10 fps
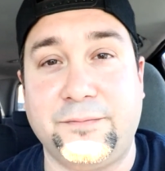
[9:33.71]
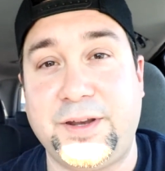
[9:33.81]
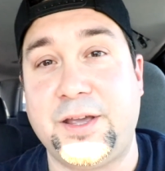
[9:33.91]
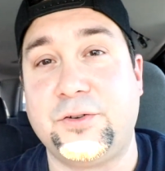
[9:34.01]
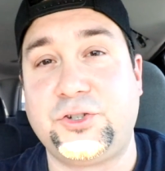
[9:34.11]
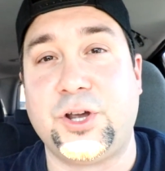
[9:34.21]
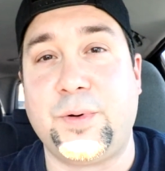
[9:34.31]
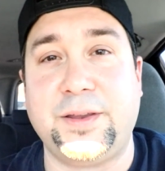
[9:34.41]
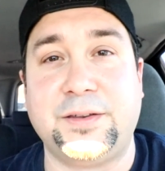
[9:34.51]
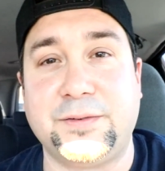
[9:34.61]
videos
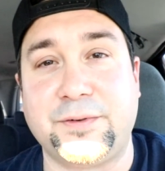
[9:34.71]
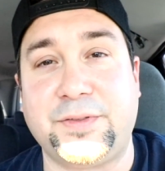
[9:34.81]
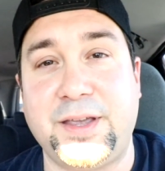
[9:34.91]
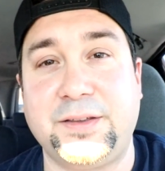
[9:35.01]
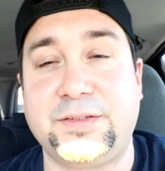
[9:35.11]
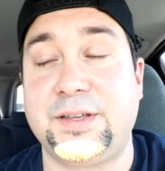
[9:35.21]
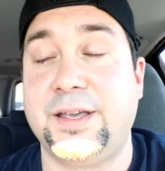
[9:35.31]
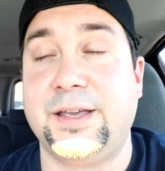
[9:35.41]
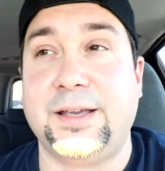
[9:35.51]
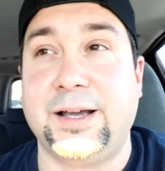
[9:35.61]
showing the different things,
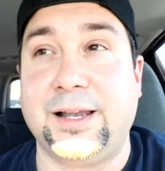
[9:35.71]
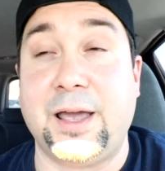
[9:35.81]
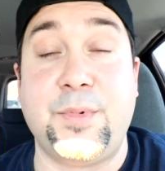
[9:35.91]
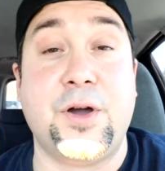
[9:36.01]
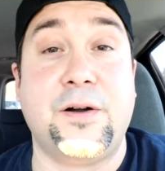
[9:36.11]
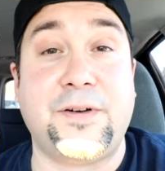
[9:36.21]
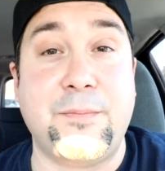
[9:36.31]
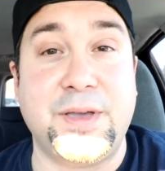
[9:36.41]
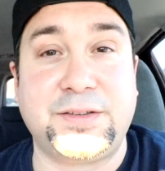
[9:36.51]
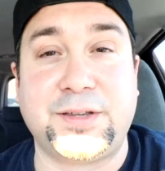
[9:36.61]
uh, let me know if I
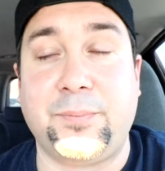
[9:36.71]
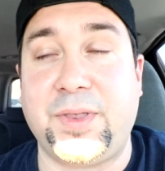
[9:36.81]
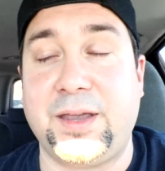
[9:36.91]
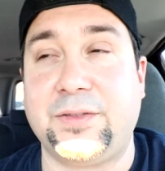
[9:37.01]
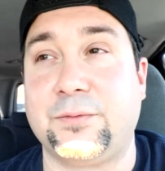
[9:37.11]
missed something.